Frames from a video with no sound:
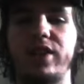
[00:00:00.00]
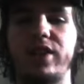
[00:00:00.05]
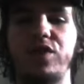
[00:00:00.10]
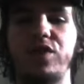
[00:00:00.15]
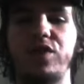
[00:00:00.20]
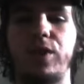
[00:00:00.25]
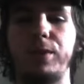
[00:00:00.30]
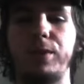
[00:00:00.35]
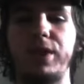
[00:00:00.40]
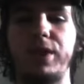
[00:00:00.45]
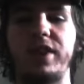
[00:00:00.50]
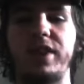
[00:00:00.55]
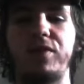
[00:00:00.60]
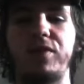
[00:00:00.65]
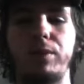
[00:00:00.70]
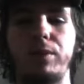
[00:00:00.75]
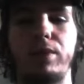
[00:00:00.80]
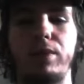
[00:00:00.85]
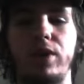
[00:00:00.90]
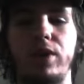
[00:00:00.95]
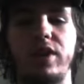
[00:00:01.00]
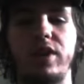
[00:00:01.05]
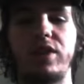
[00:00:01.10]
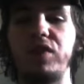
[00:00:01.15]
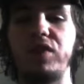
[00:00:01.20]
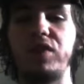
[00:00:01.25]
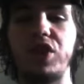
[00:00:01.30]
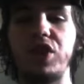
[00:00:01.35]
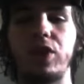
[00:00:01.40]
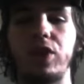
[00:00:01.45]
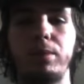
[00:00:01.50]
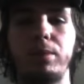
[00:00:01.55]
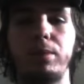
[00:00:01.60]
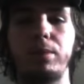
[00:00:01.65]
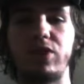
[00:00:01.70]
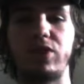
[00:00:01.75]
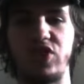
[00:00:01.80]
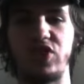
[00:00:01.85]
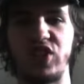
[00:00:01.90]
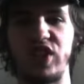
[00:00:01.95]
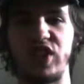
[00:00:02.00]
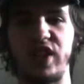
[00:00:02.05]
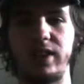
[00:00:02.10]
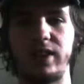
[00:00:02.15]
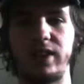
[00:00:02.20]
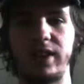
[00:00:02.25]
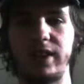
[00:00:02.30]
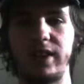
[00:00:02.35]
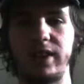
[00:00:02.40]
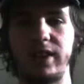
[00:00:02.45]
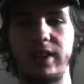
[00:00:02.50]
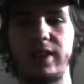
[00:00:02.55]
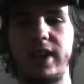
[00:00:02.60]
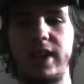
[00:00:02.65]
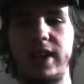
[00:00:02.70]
is from a different part of Europe or Scotland.